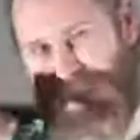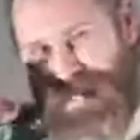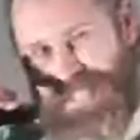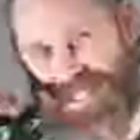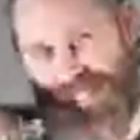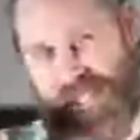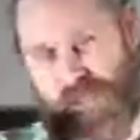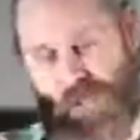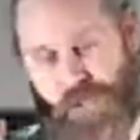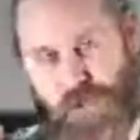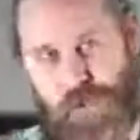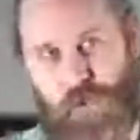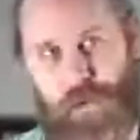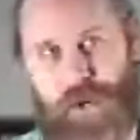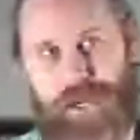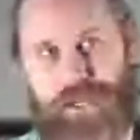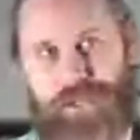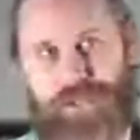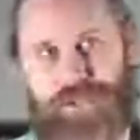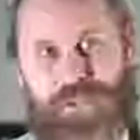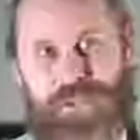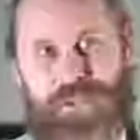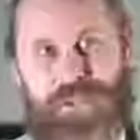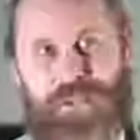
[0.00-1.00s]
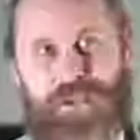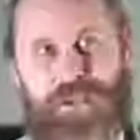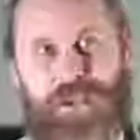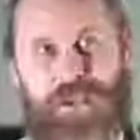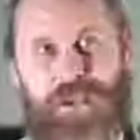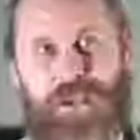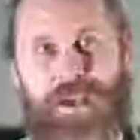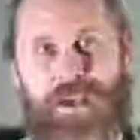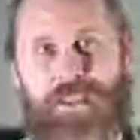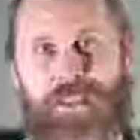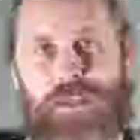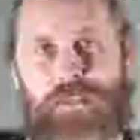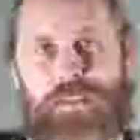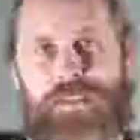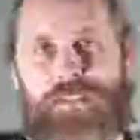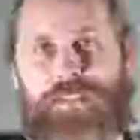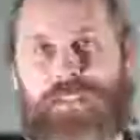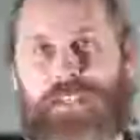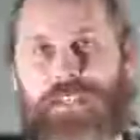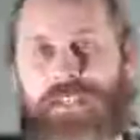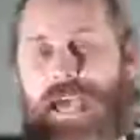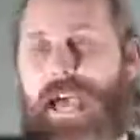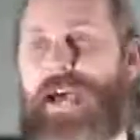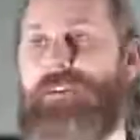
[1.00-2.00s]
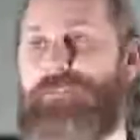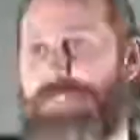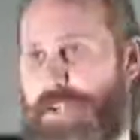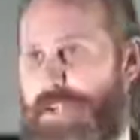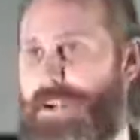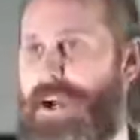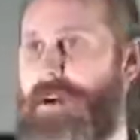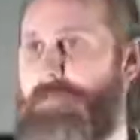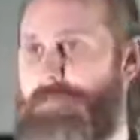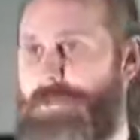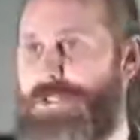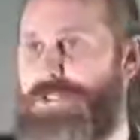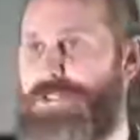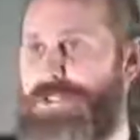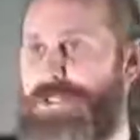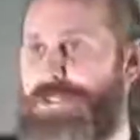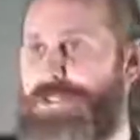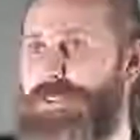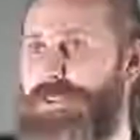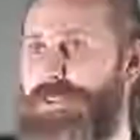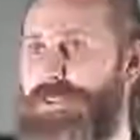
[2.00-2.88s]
situation that this could ever come true.